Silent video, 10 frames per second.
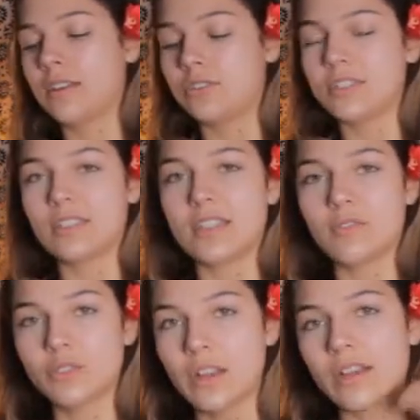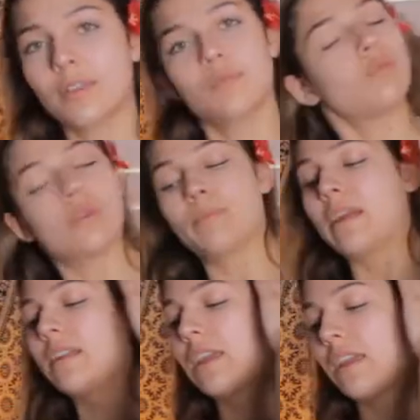Just the devil trying to ruin
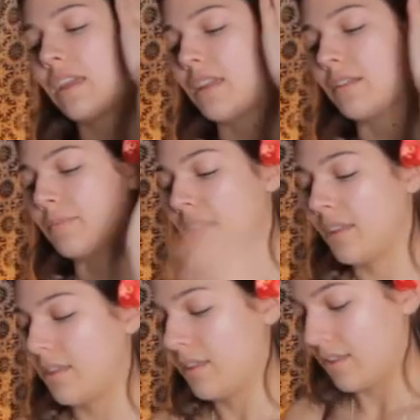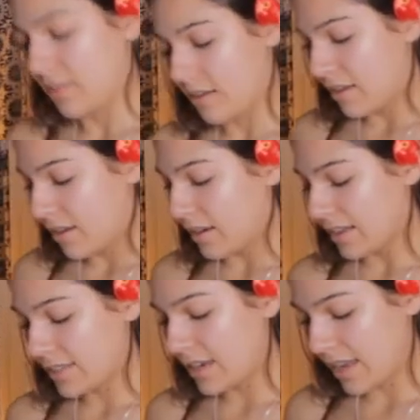my day again.
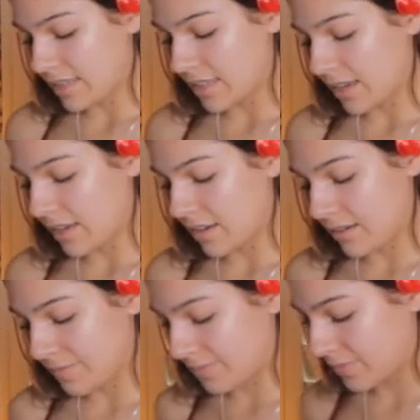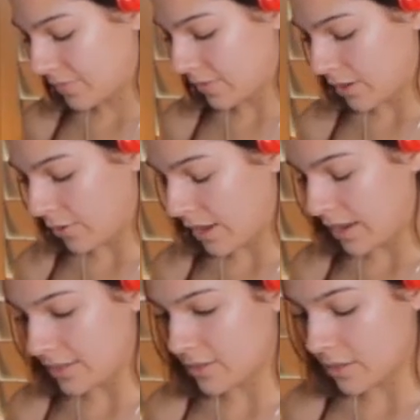Not today, Satan.
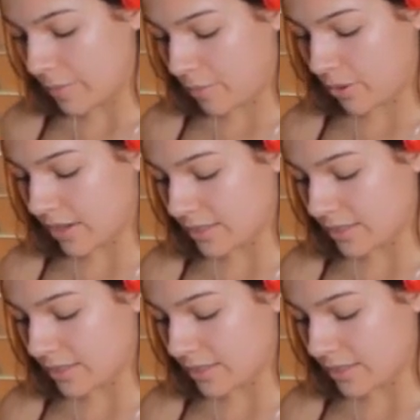Okay, so let me pull you